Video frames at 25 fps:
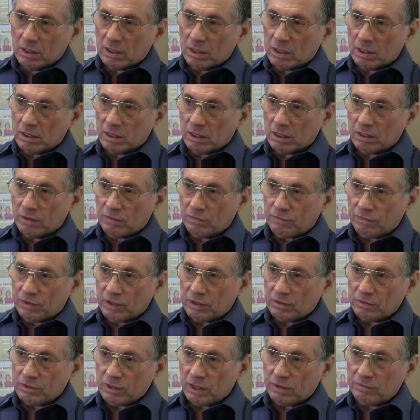and I have
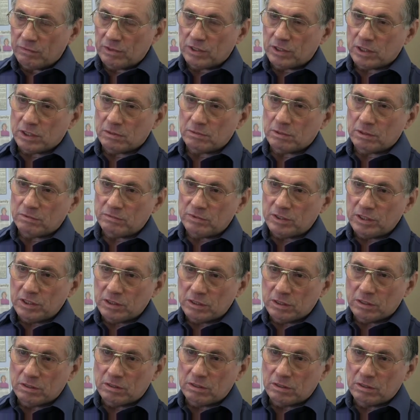found every time I've
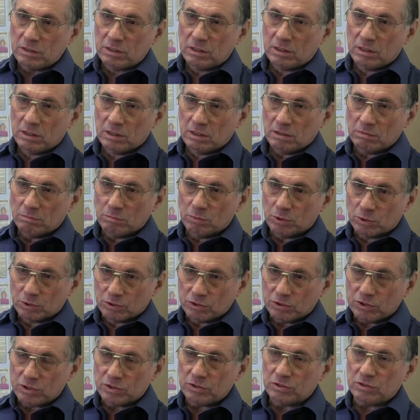needed more
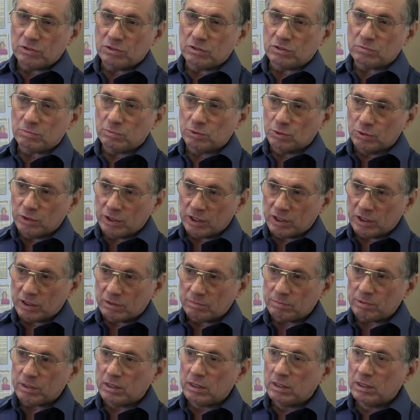assistance, more
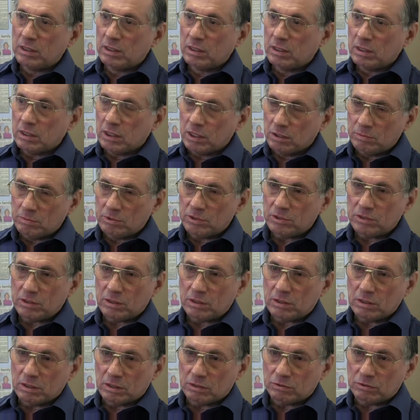help, Home
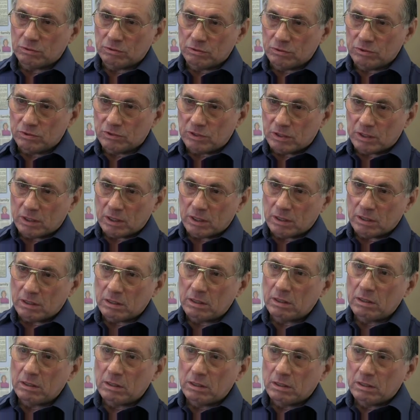Instead are always there,
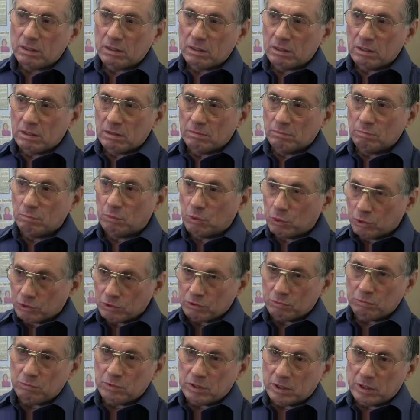more
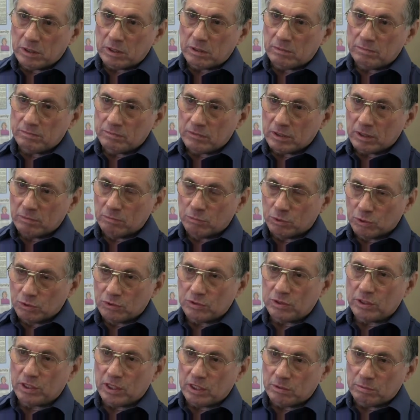than willing, more
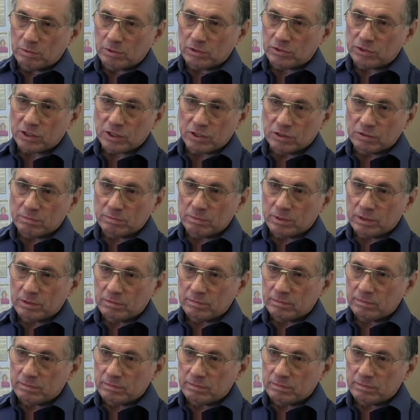than able to help.